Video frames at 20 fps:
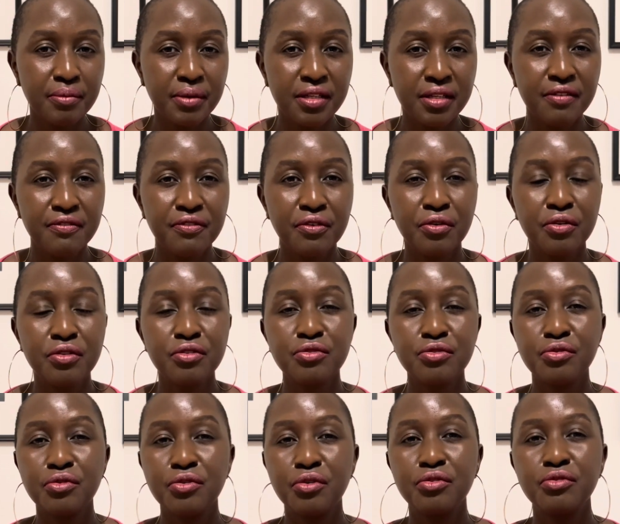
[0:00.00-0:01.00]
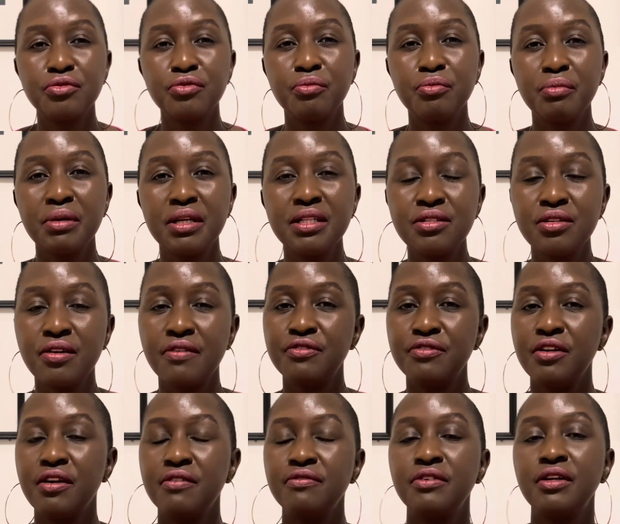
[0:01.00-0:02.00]
And if you're going to go to Metz, you have
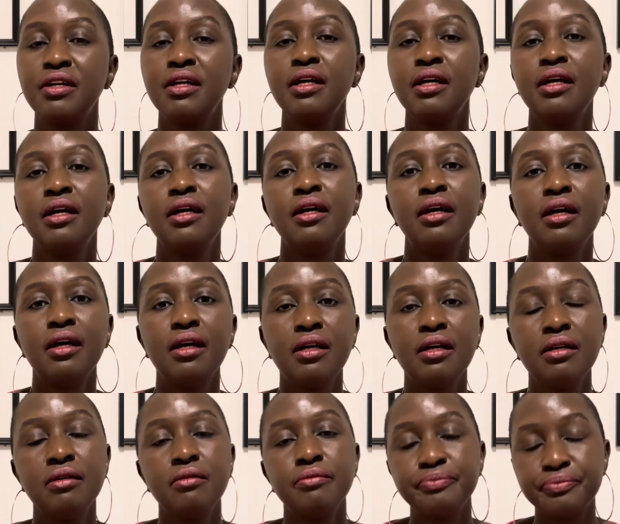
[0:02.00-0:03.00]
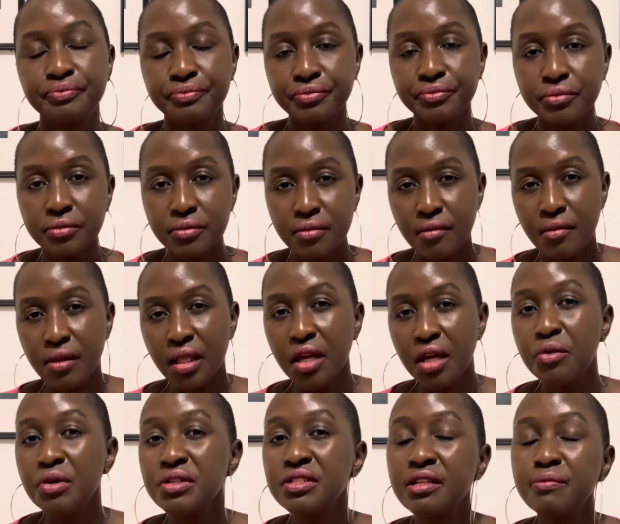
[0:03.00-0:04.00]
to have a
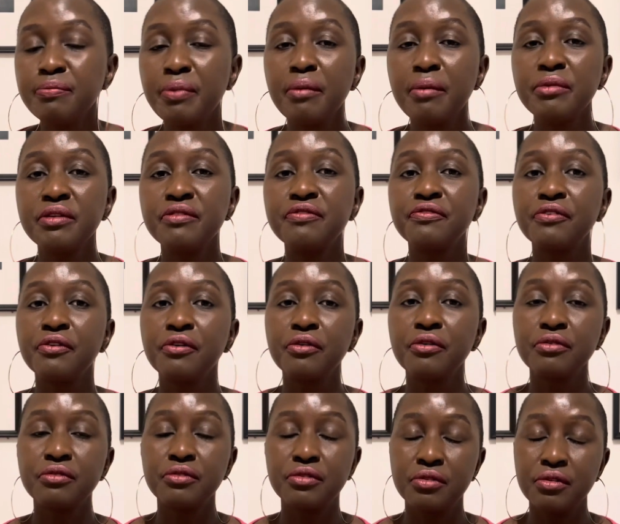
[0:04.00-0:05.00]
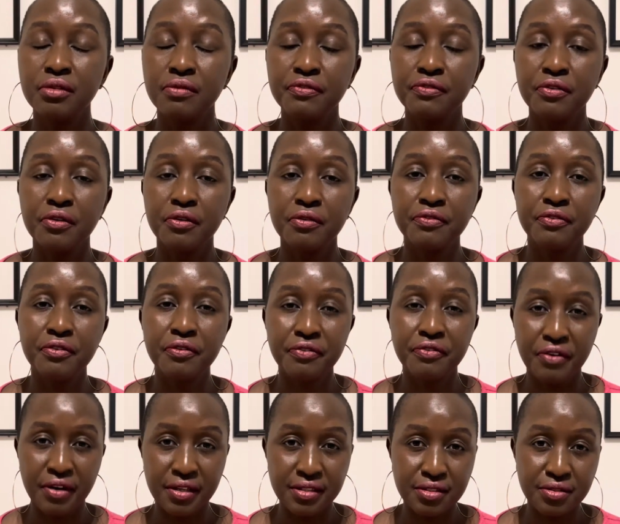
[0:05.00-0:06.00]
resident permit for
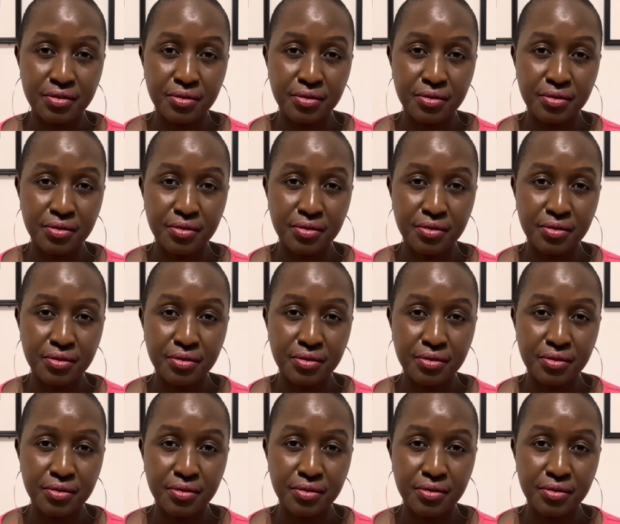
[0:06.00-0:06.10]
France.